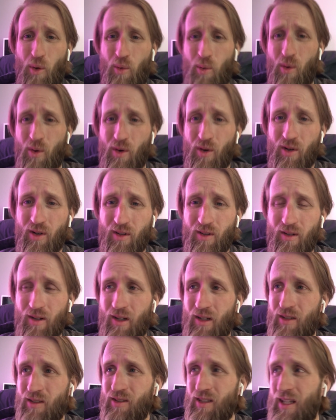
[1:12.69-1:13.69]
or
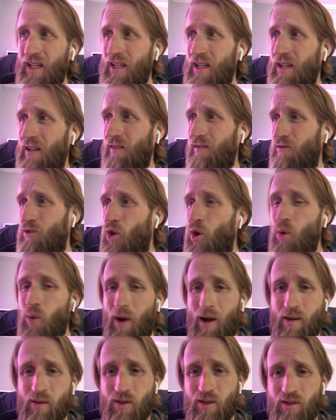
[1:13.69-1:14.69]
I'll get 2
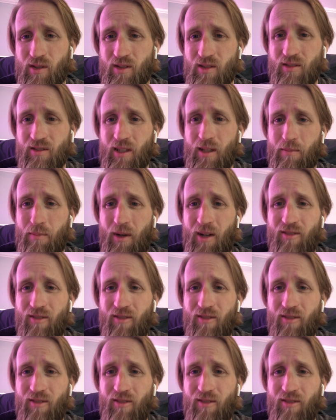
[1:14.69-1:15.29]
hours of sleep.